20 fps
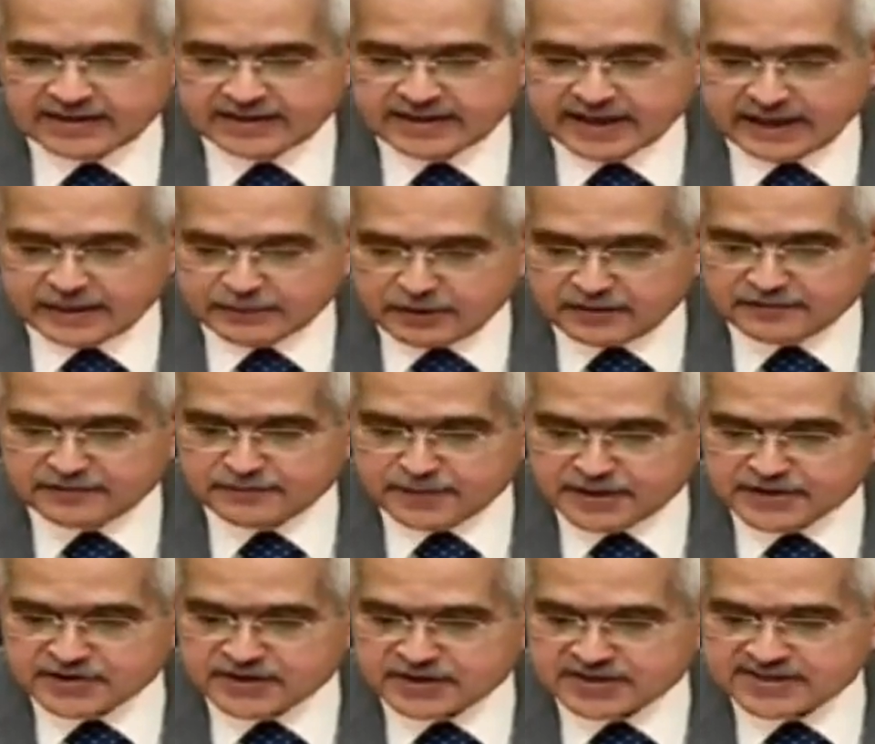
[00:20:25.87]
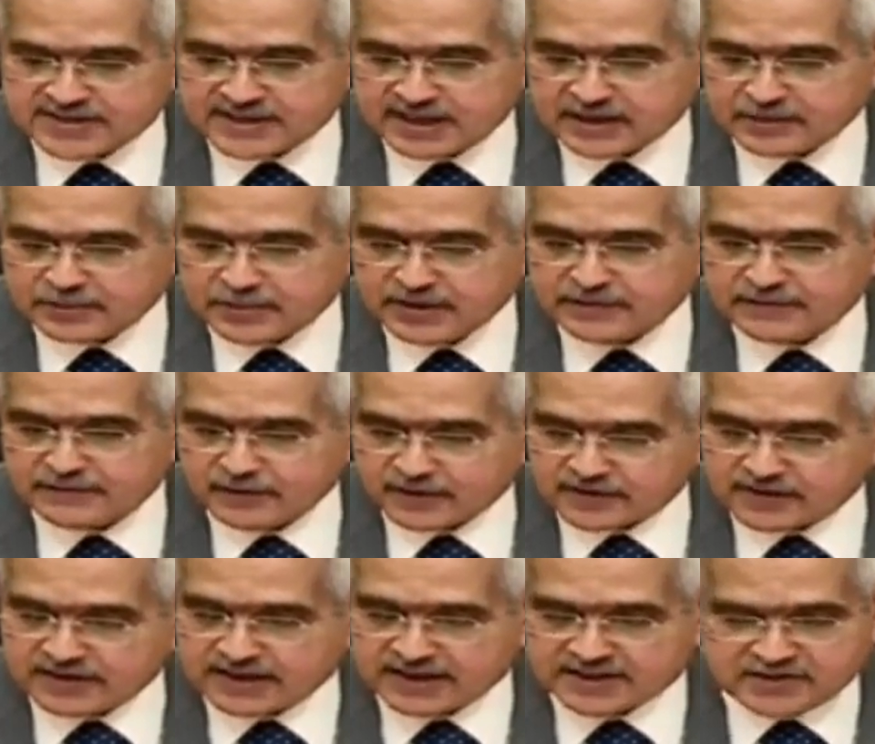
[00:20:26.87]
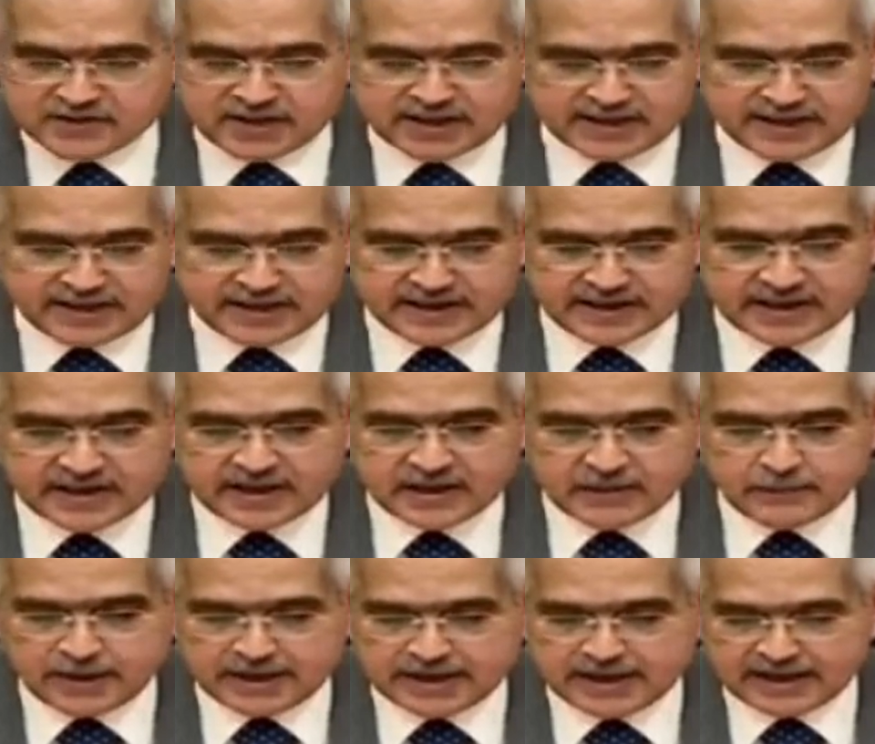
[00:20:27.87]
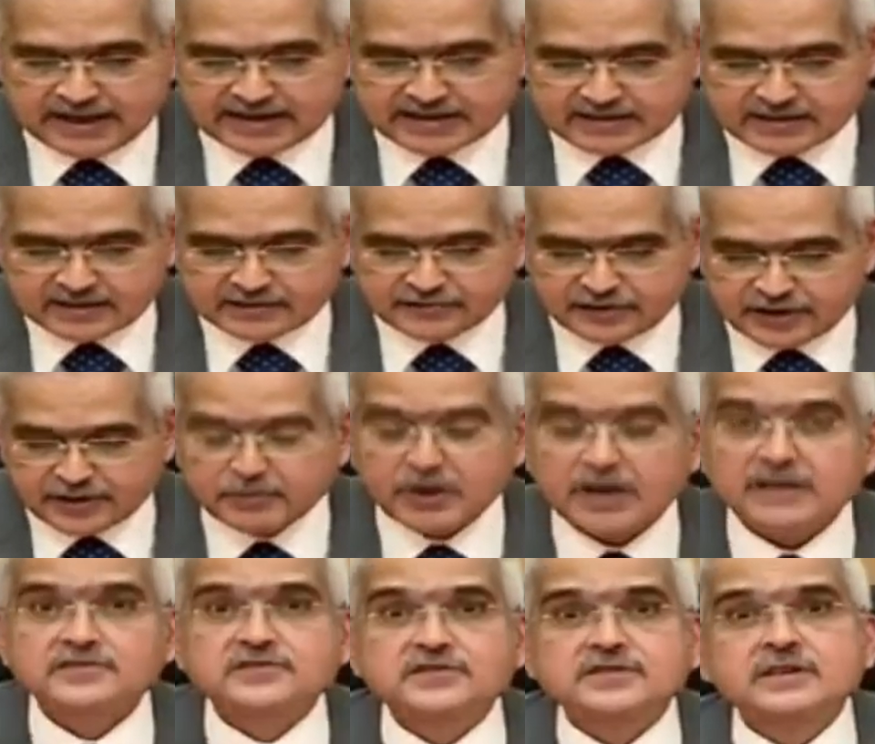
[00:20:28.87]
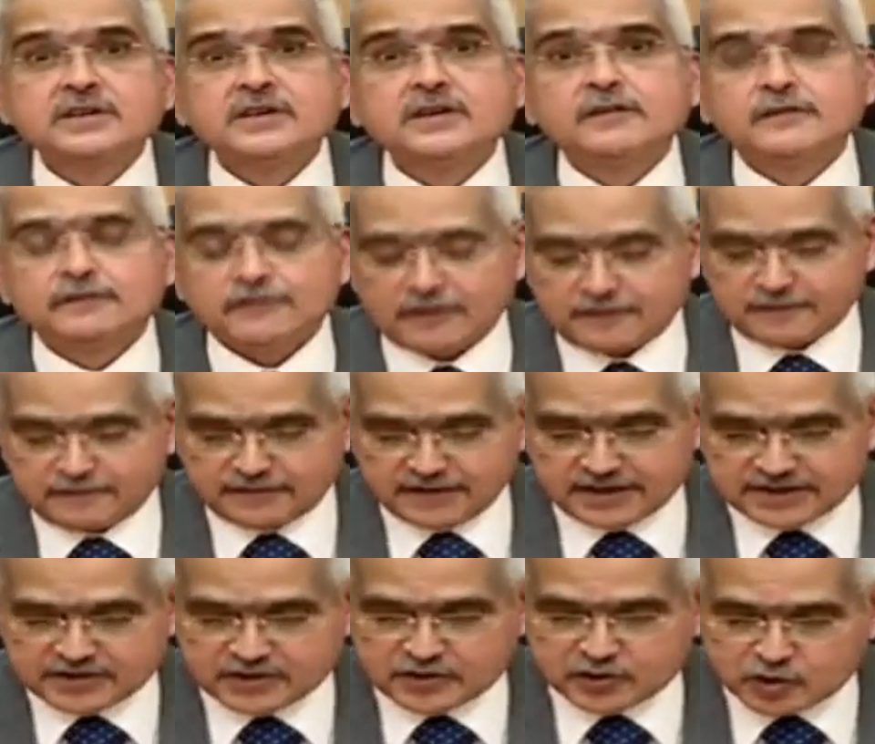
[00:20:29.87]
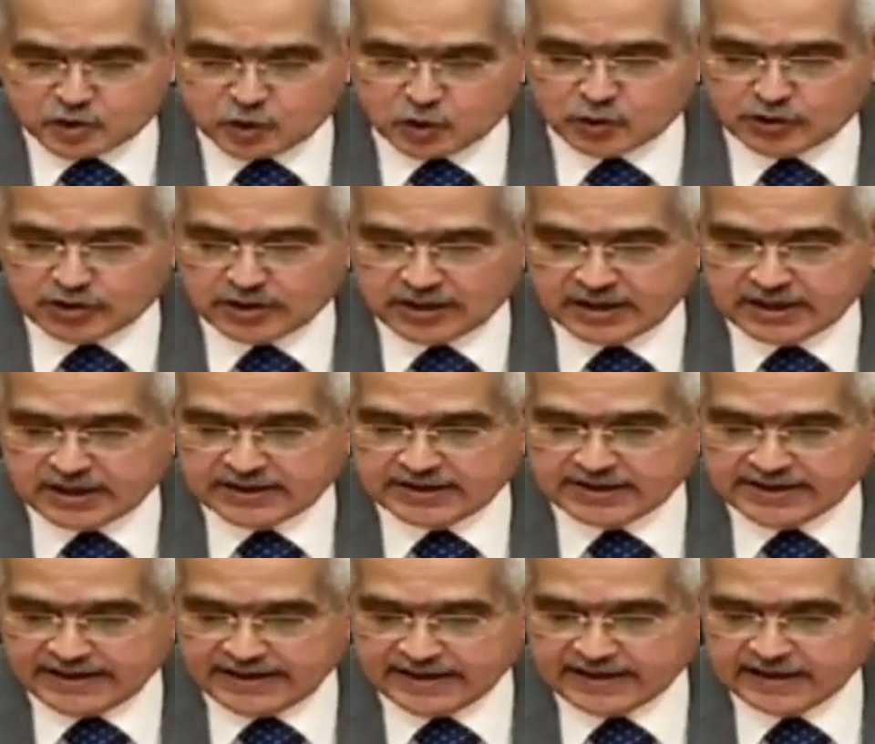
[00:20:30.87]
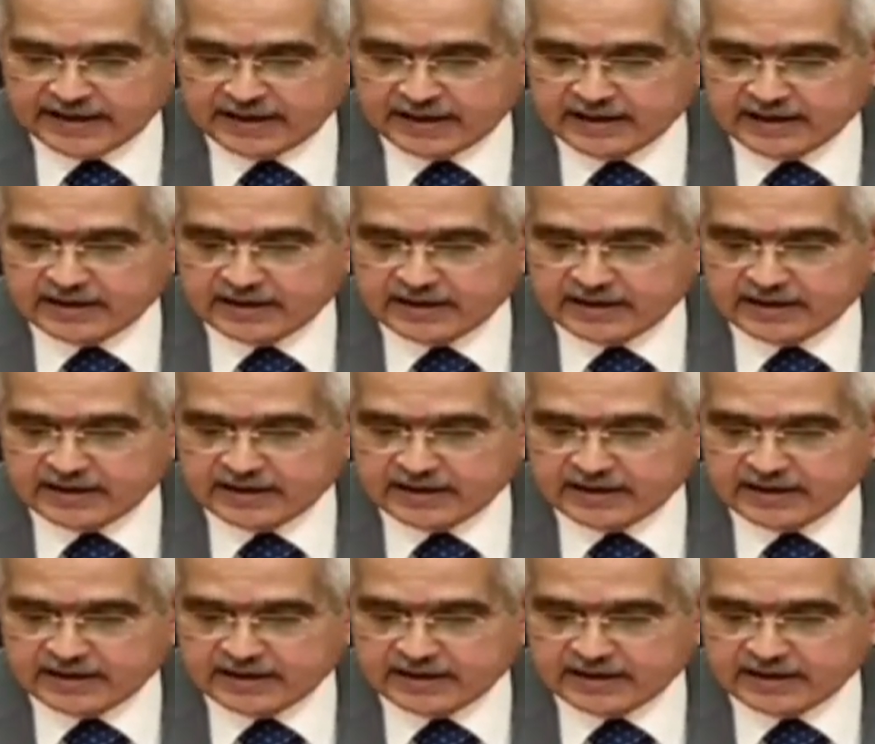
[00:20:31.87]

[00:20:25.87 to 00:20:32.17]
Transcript: the above measures are being further extended by another 3 months from 1st June till